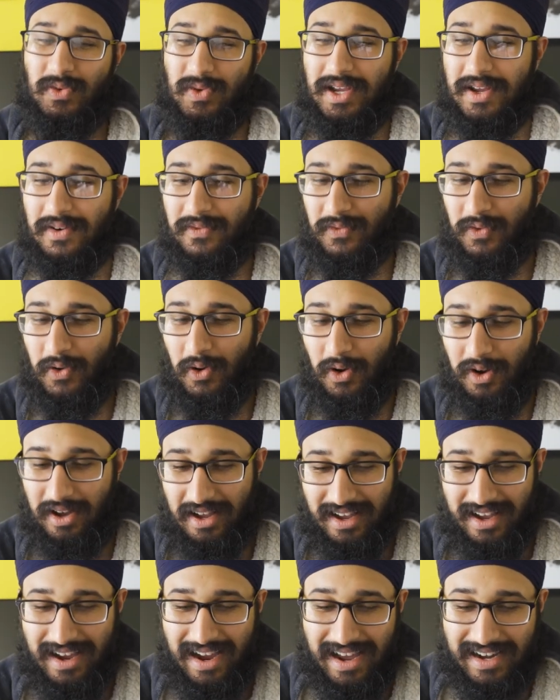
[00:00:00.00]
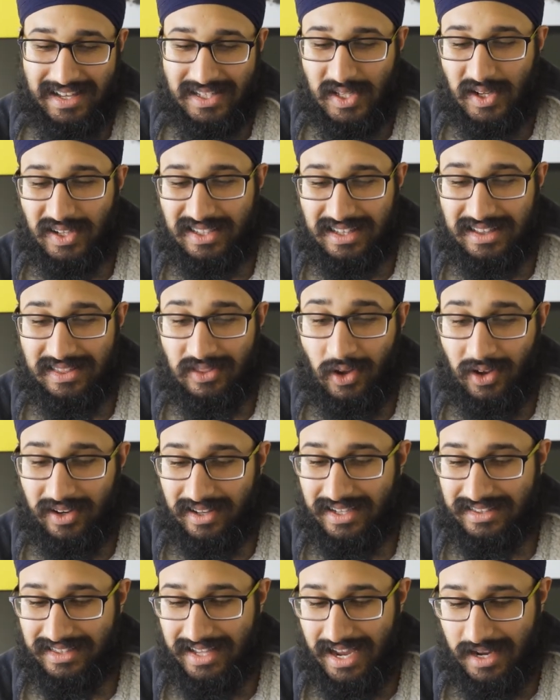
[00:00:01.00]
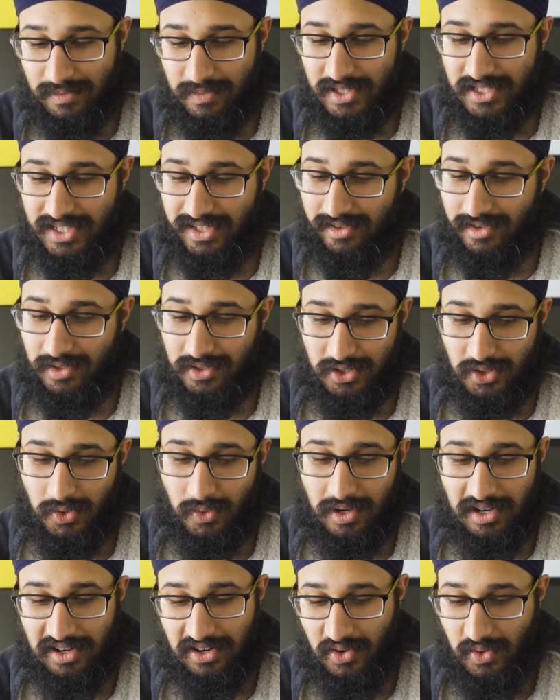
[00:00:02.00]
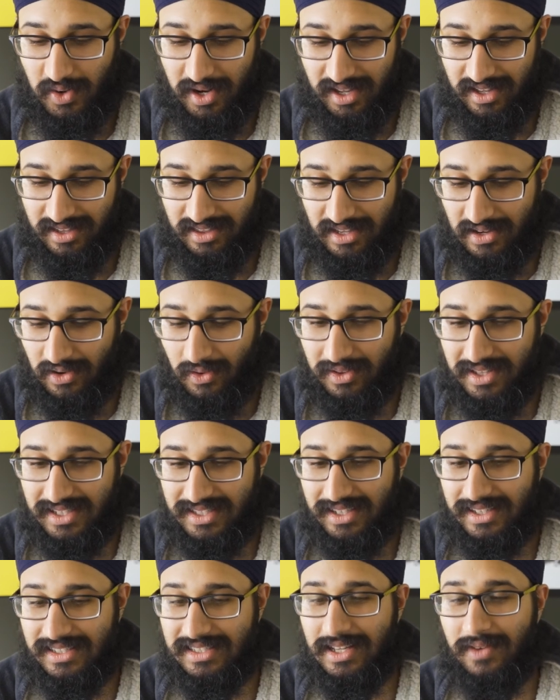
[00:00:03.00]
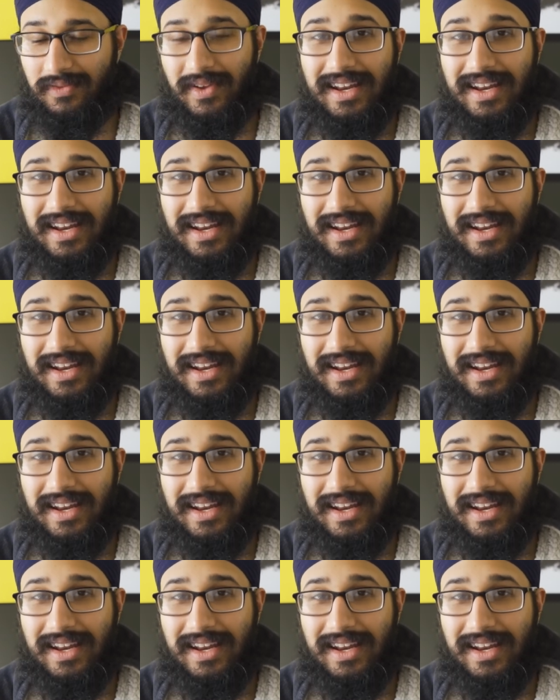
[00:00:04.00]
three and four, and it's not not like they had material to work with and all these kind of stuff.